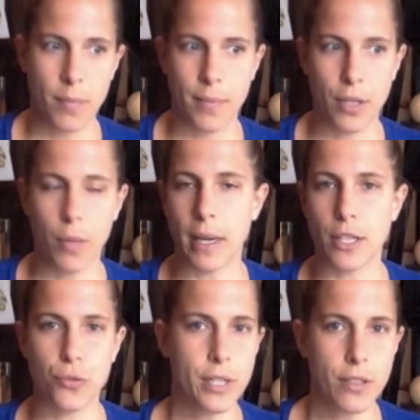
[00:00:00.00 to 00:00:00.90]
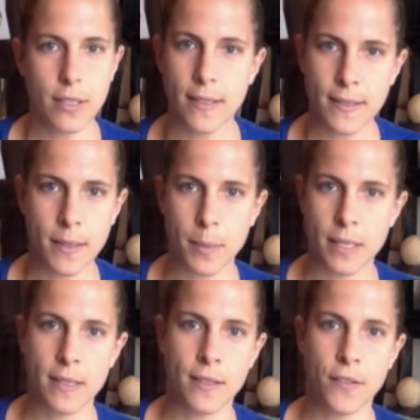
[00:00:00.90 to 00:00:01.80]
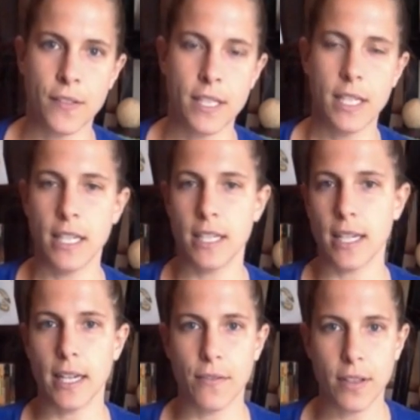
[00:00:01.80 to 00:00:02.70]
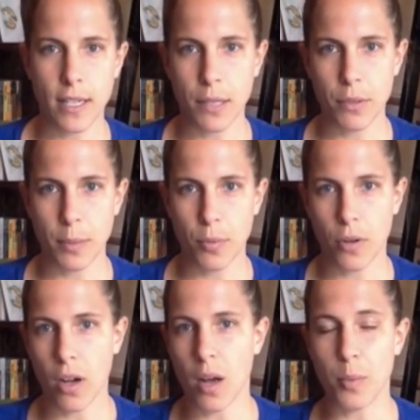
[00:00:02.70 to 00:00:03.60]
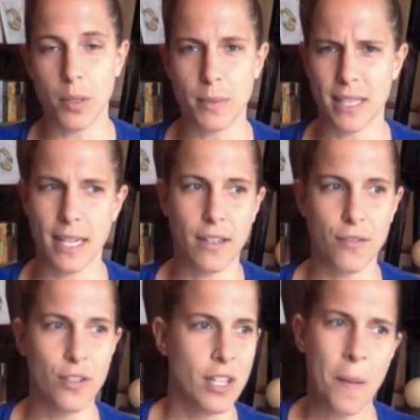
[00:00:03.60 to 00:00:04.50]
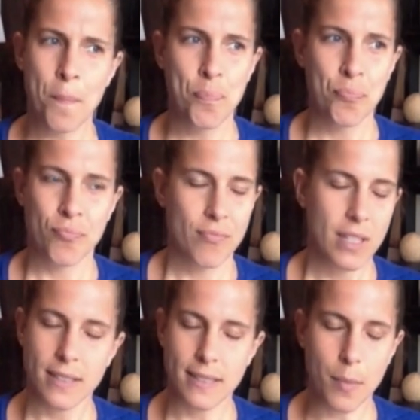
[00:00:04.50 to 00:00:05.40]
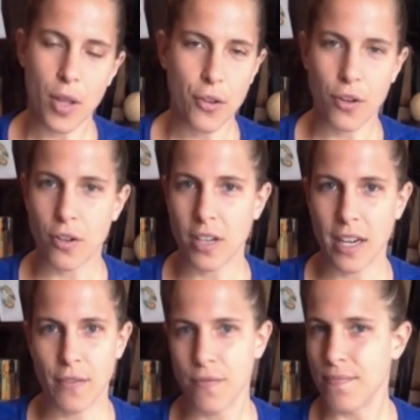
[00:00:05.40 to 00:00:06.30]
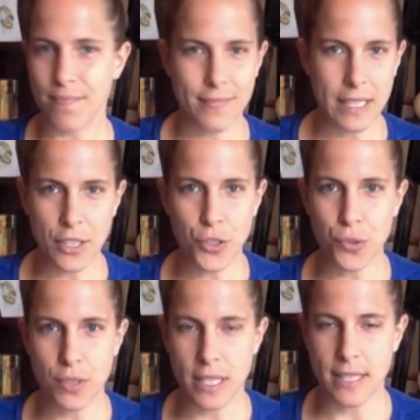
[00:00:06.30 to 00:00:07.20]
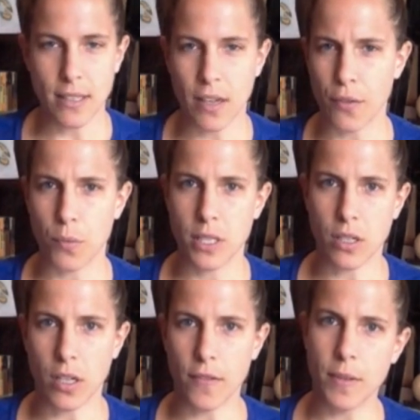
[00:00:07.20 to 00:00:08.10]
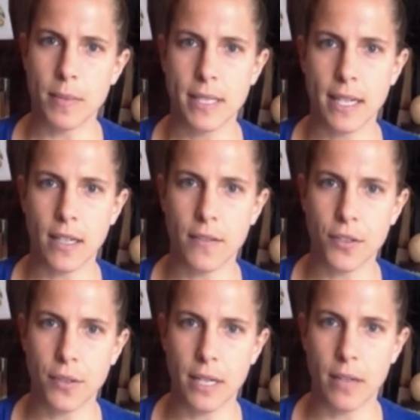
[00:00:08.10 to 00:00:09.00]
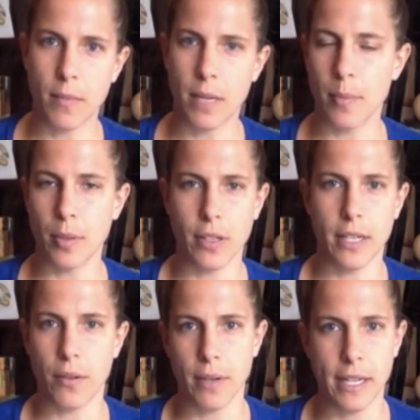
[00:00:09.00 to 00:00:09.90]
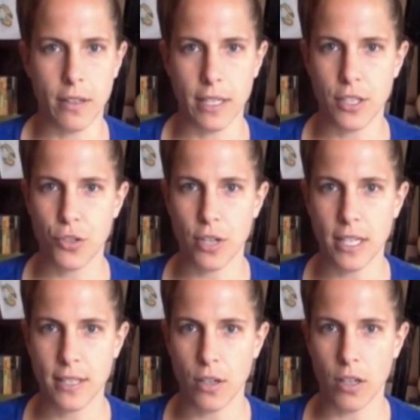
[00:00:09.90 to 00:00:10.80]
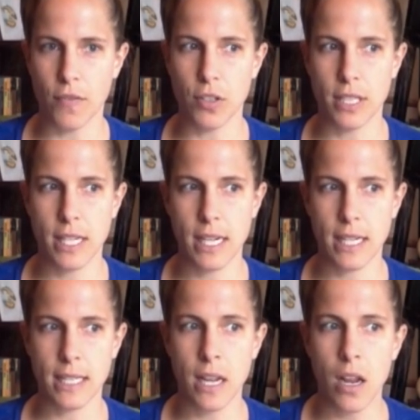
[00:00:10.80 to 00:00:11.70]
My adrenal system is still fatigued. I have thyroid problems. I have some other kind of issues that still haven't resolved themselves around my ability to regulate stress and all of those things.